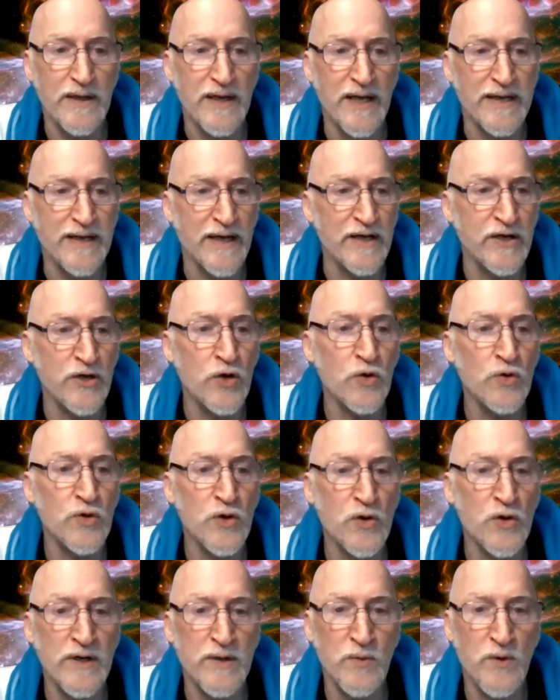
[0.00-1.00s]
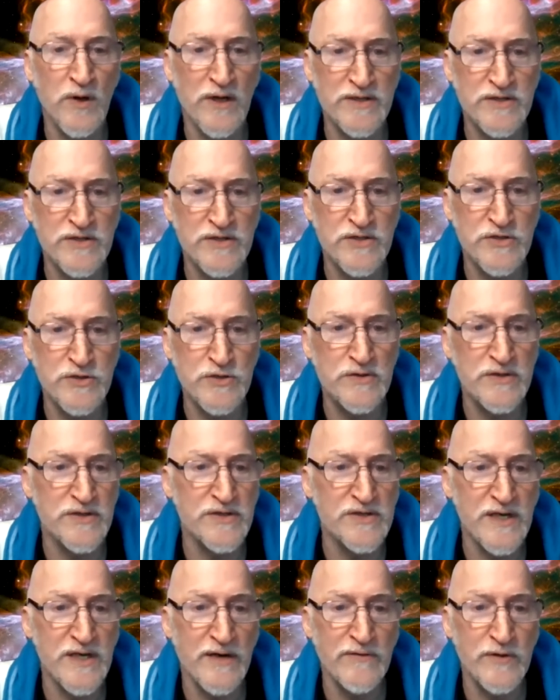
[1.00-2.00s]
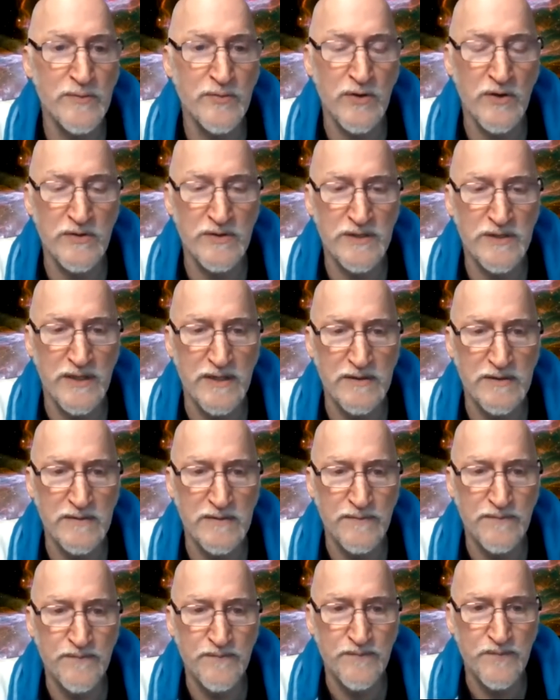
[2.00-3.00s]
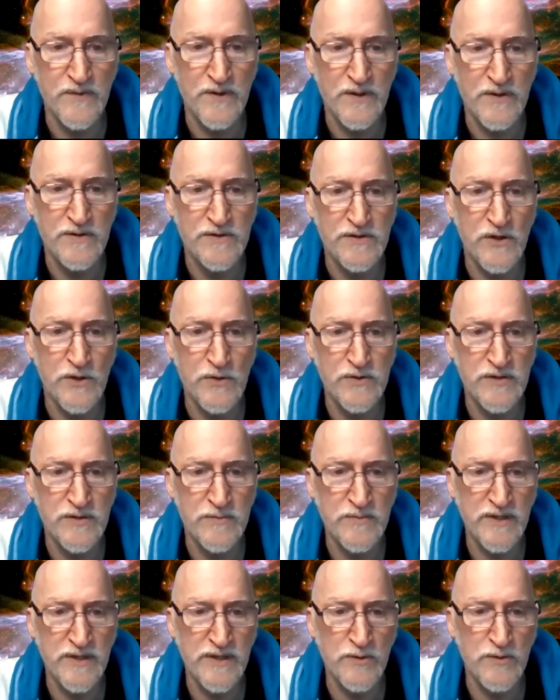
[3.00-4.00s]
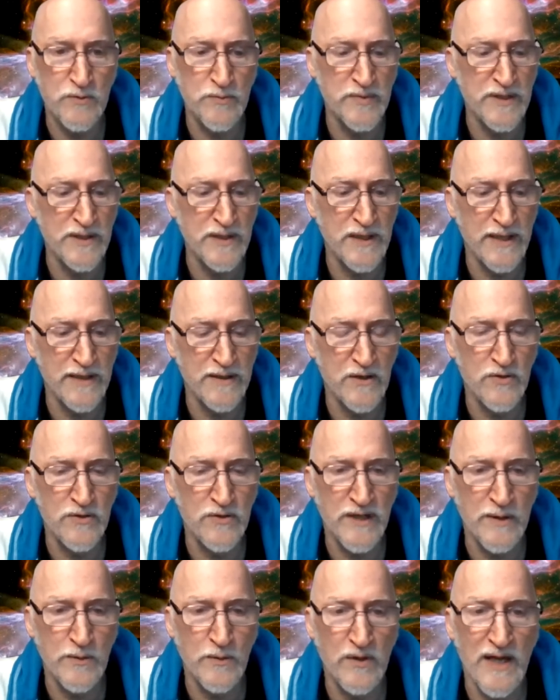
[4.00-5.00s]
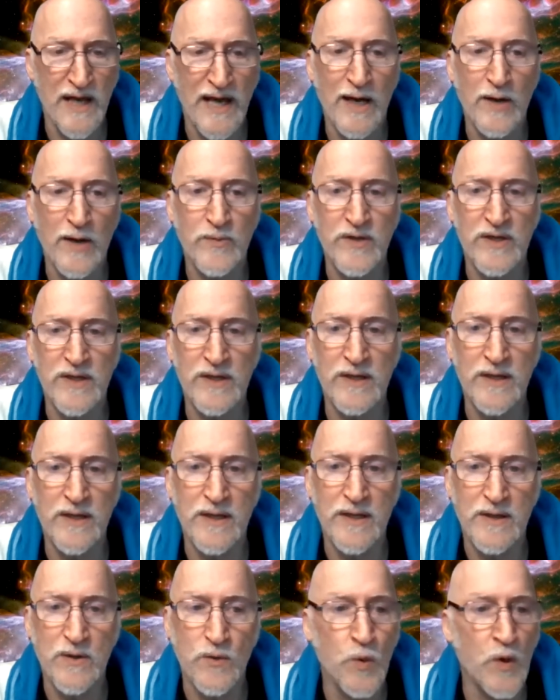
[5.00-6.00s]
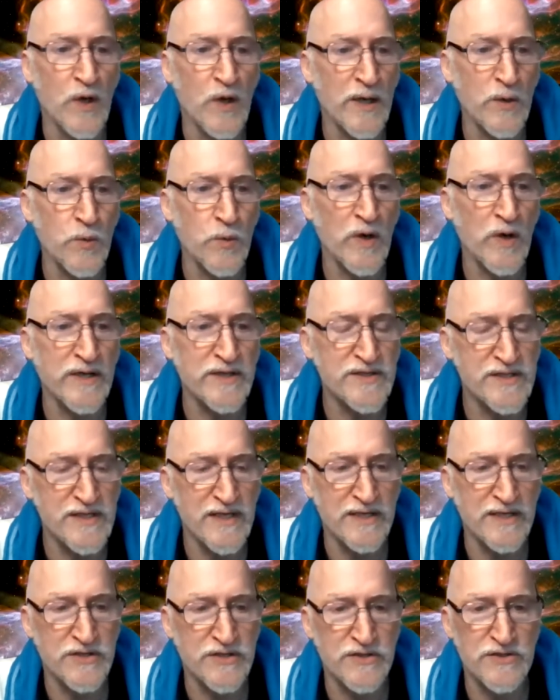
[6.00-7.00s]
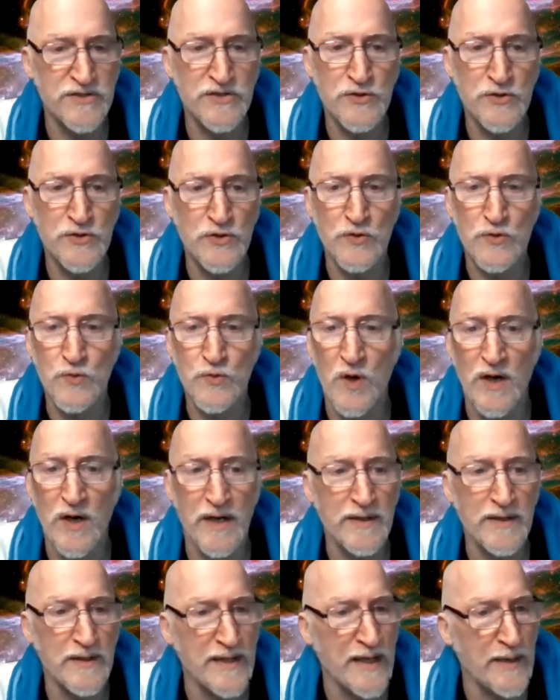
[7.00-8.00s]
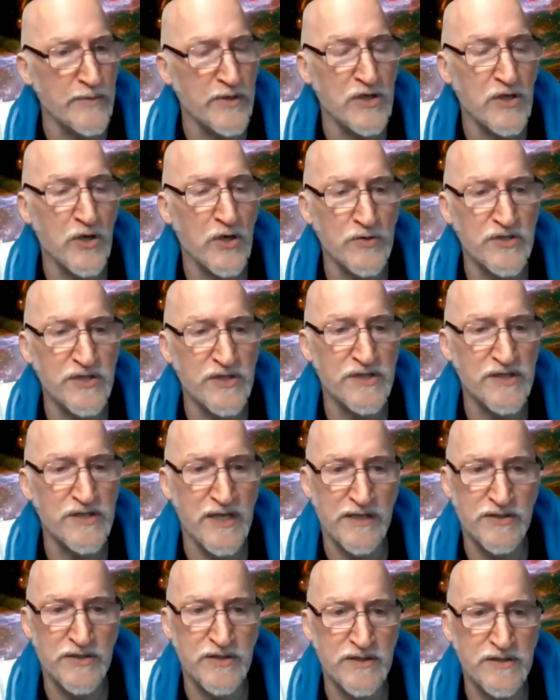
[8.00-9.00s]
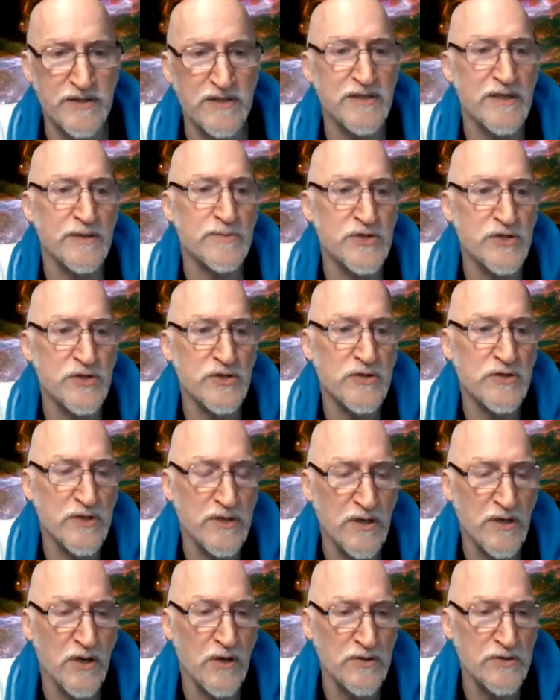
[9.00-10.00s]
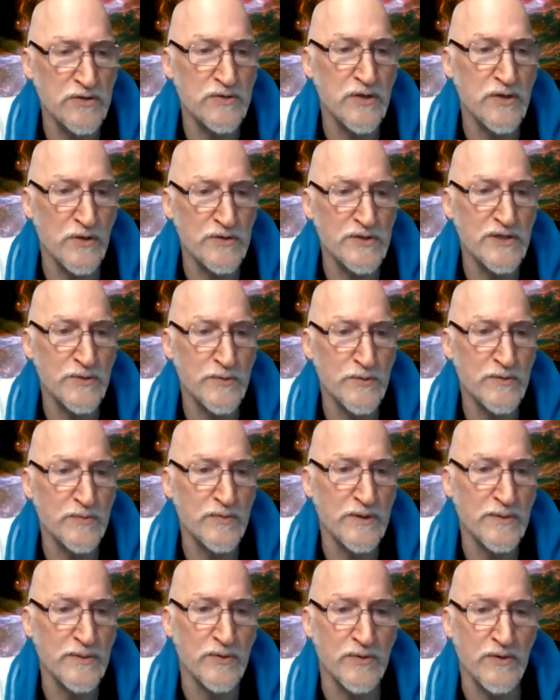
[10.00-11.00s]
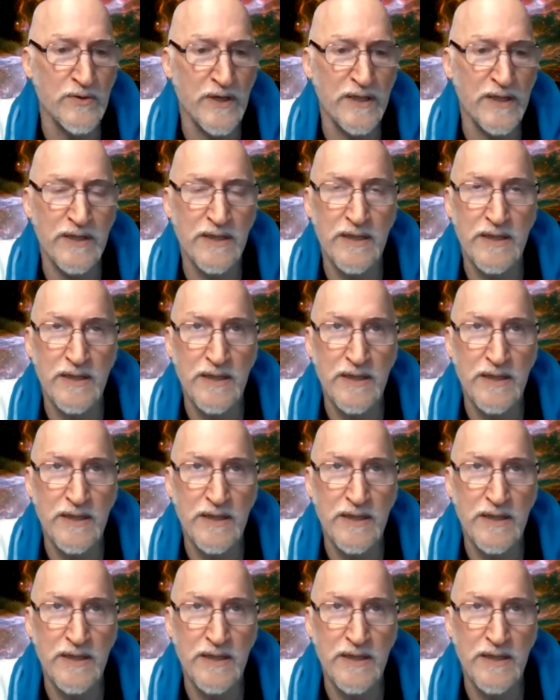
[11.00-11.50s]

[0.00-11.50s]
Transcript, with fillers: Like I know Lori wants to do the discovery process. So to me, it would be like, okay, well, how many one-on-one sessions do you want? How many coaching sessions? Because I'm sure you can all do coaching with people, right?